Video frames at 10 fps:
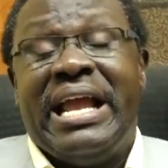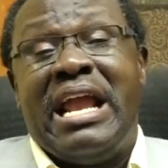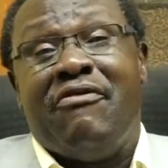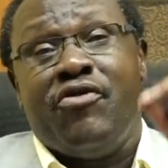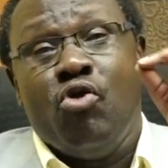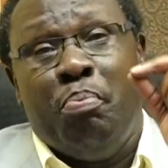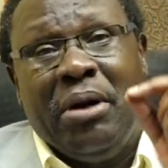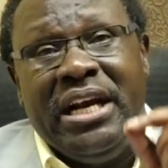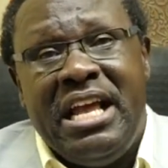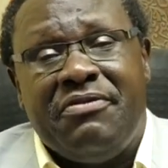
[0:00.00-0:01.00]
If you
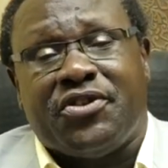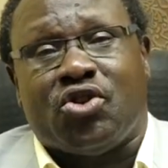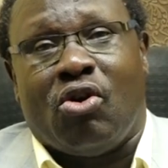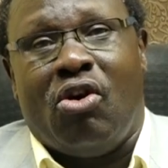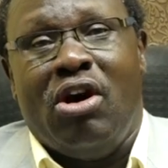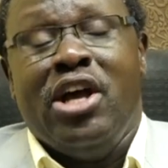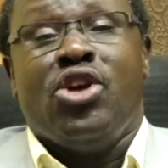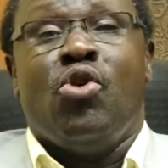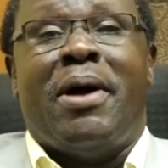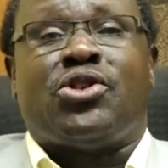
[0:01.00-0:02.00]
believe so,
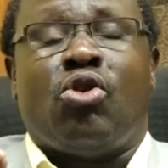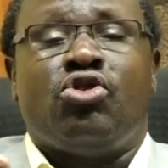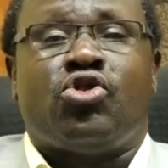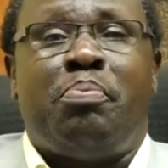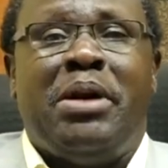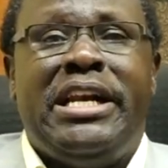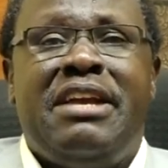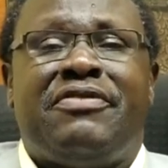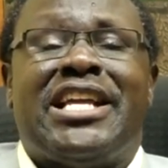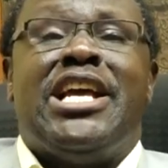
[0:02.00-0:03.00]
you must also
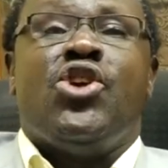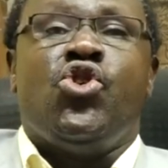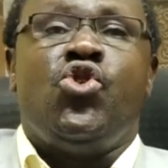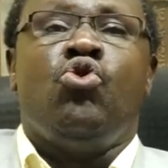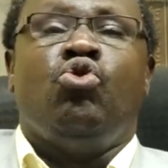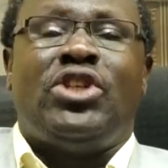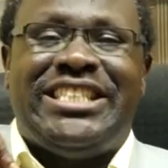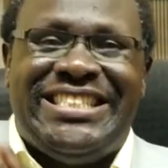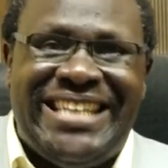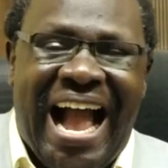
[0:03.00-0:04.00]
believe that you
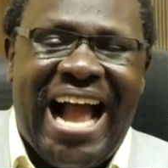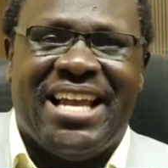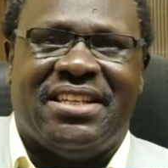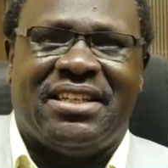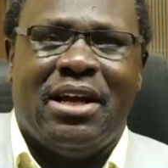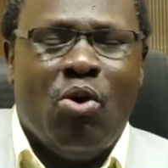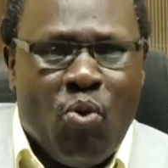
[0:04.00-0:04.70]
died